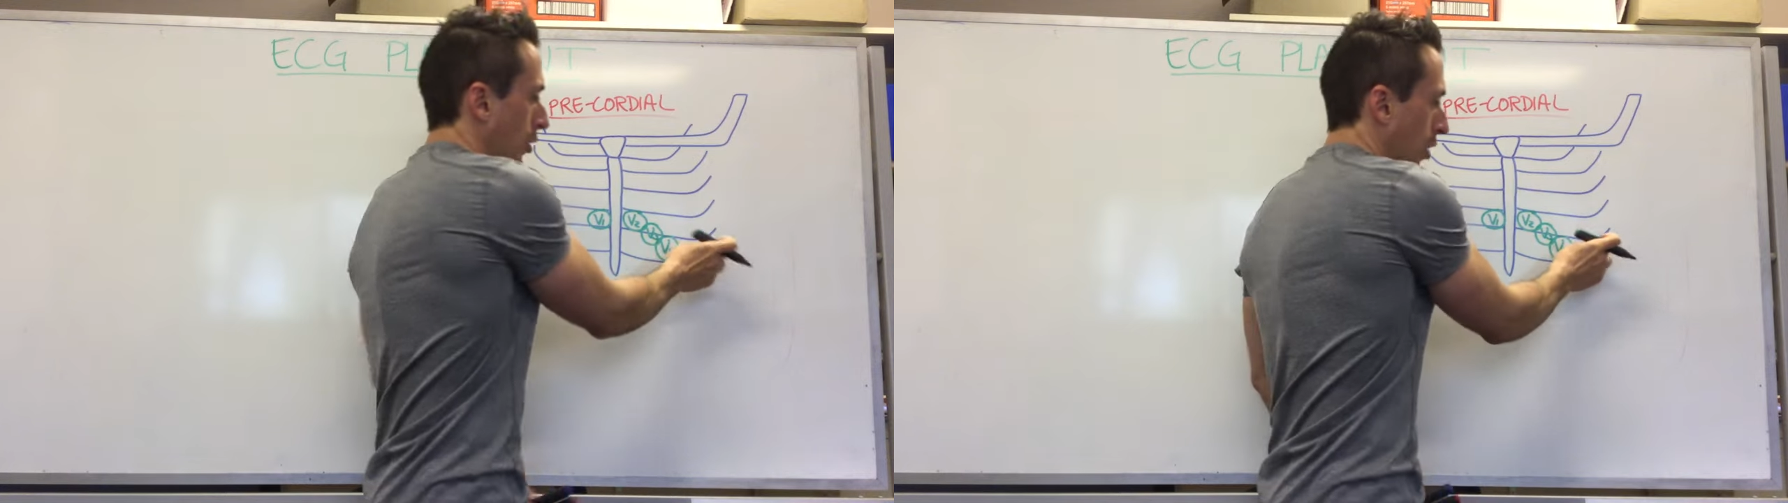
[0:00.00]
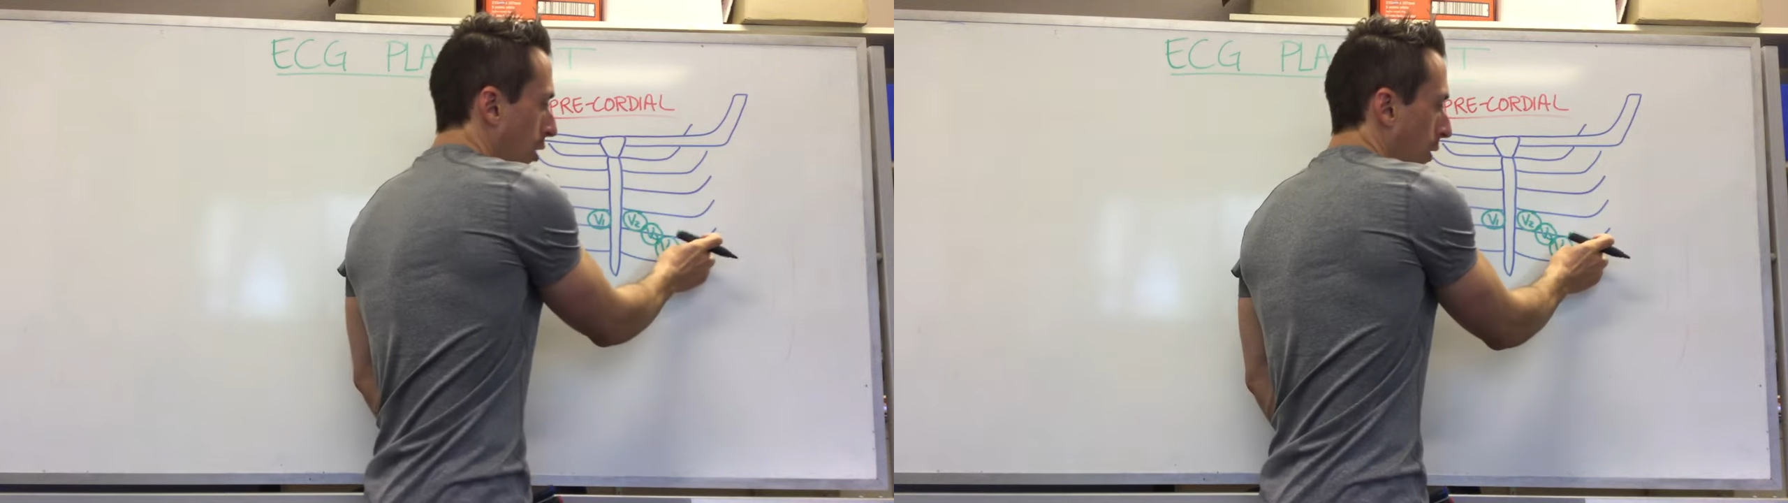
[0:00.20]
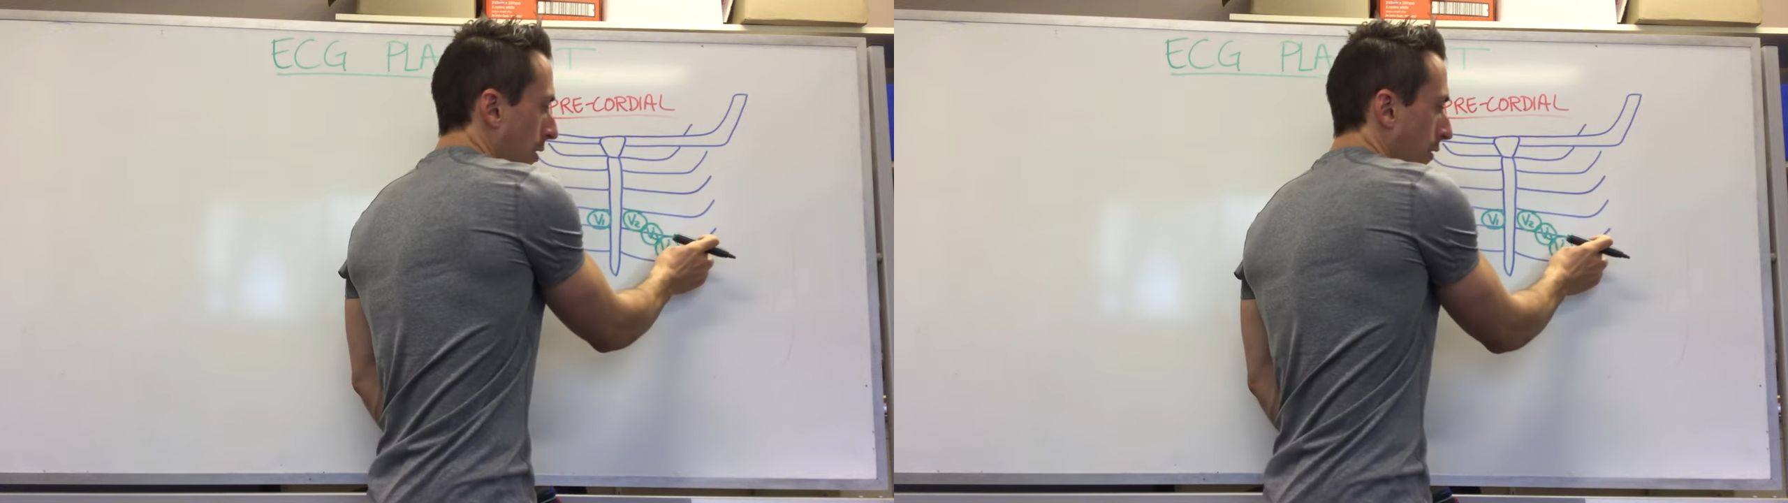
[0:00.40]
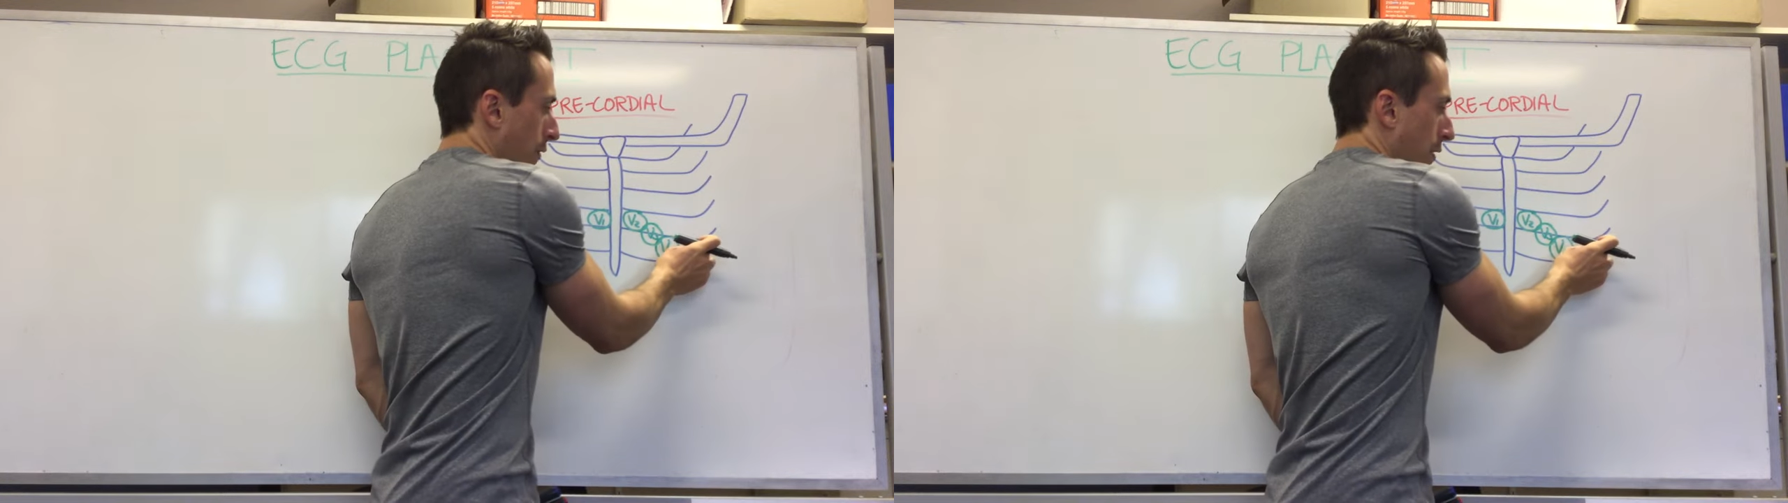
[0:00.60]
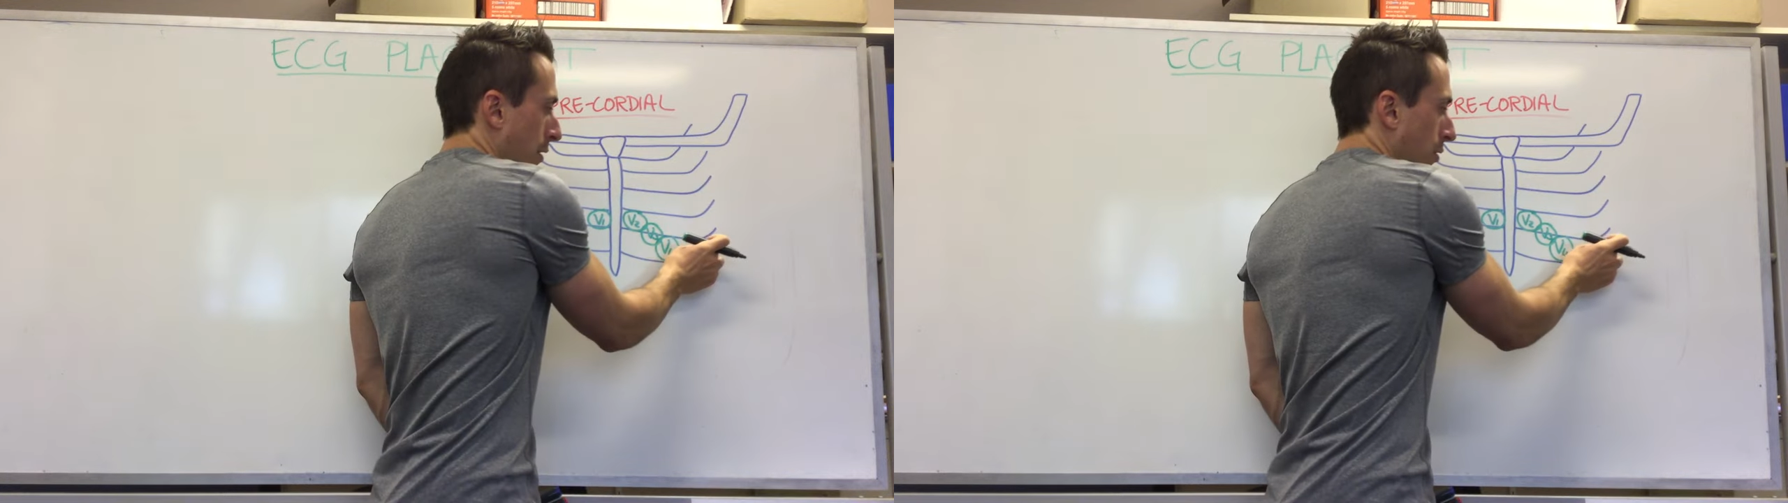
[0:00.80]
go at the
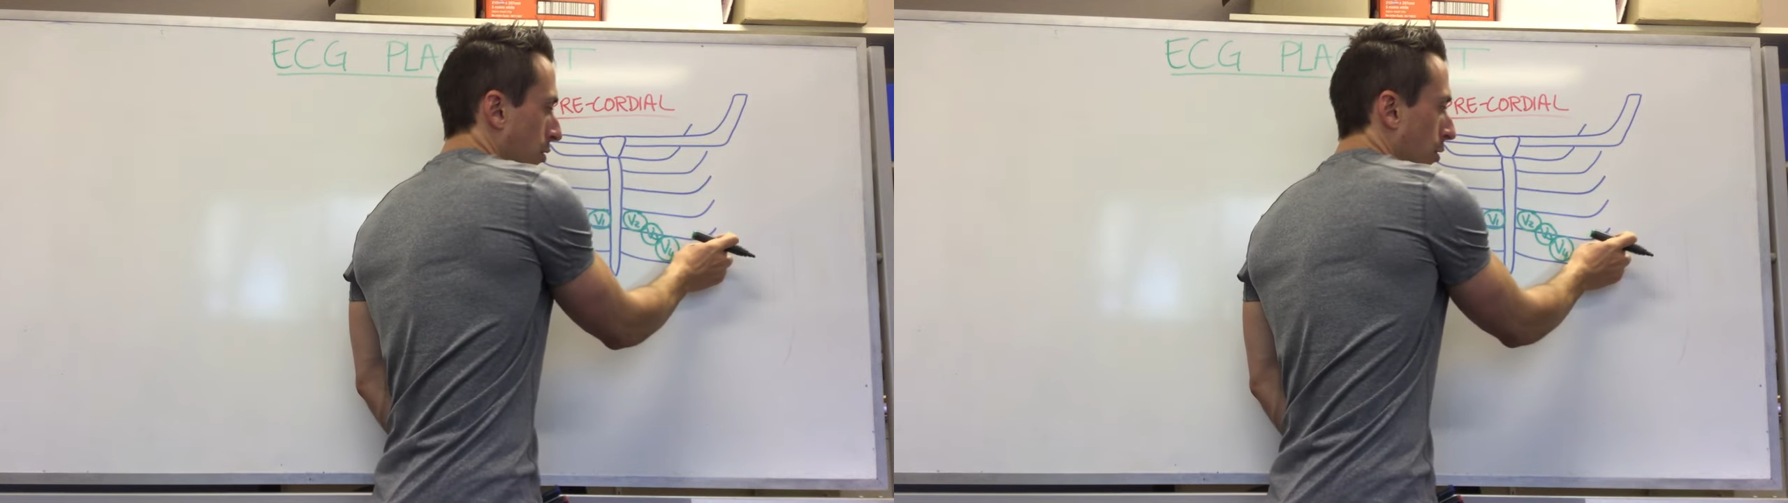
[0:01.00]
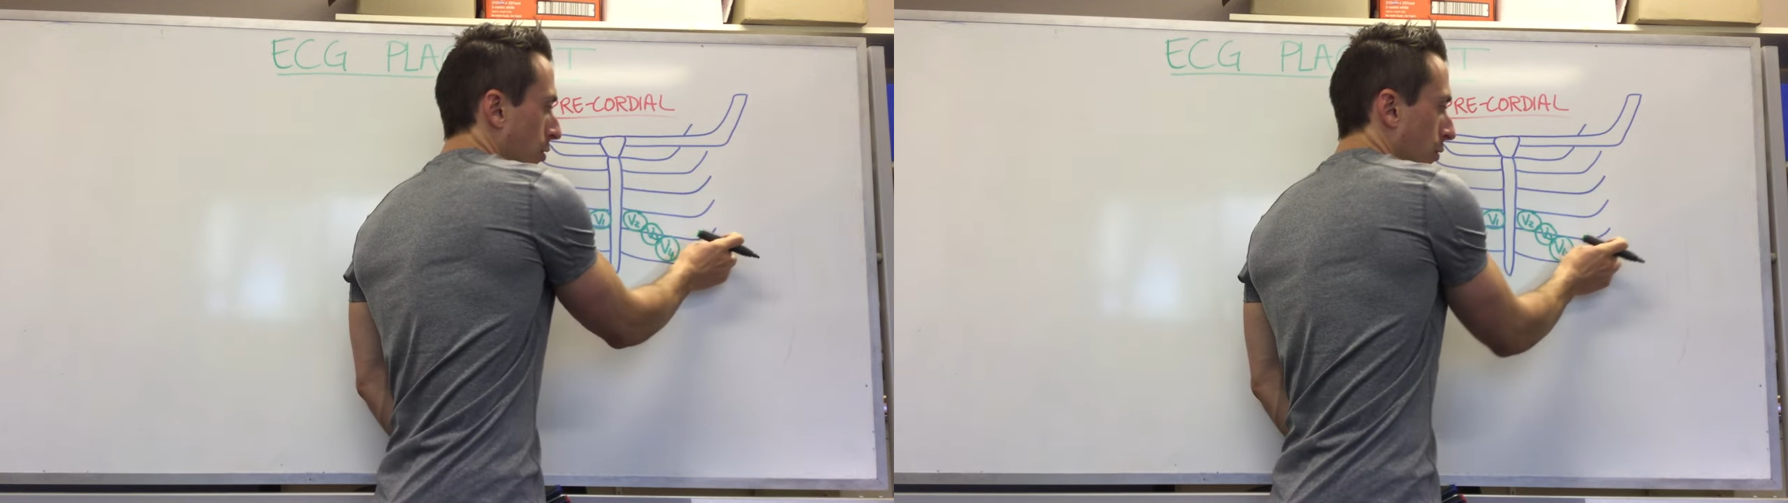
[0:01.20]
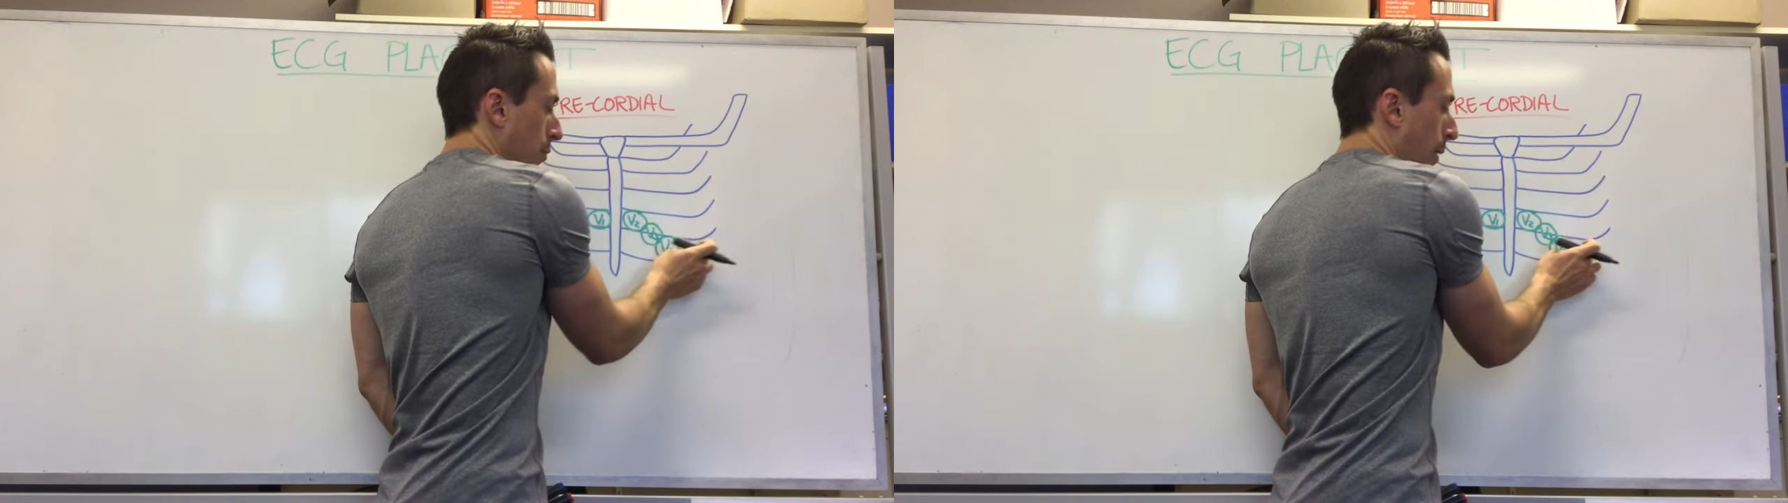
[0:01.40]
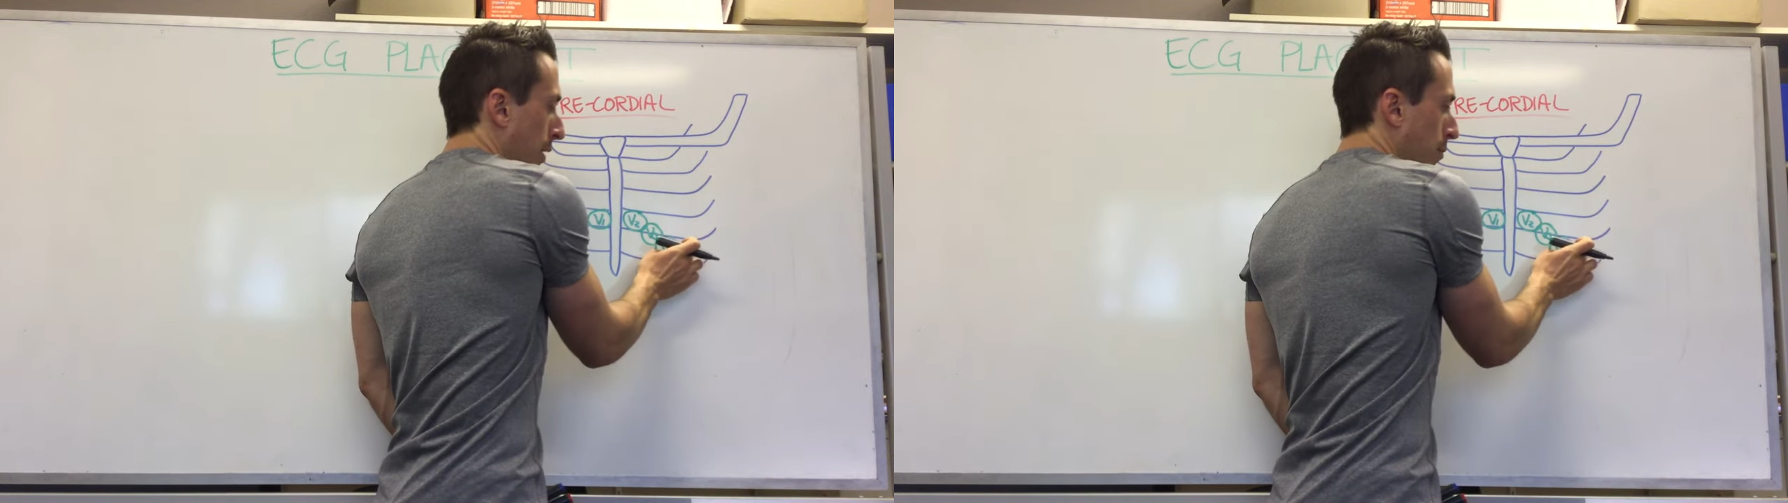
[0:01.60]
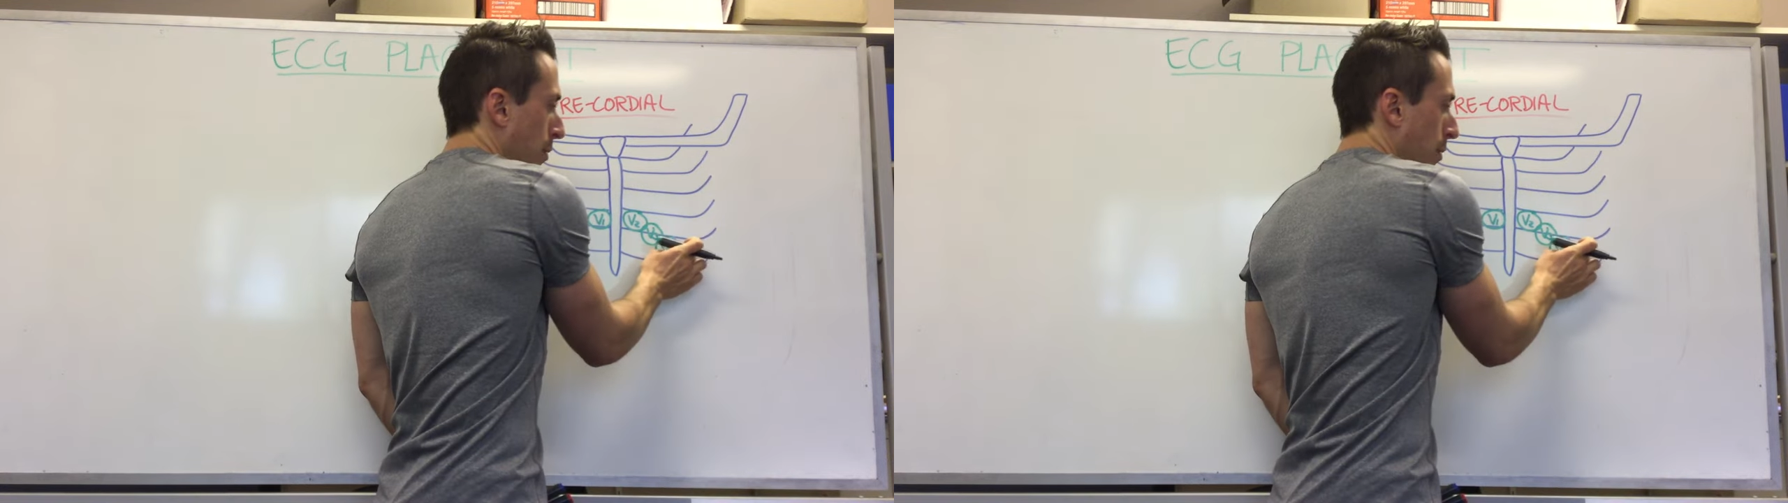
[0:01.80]
fifth intercostal space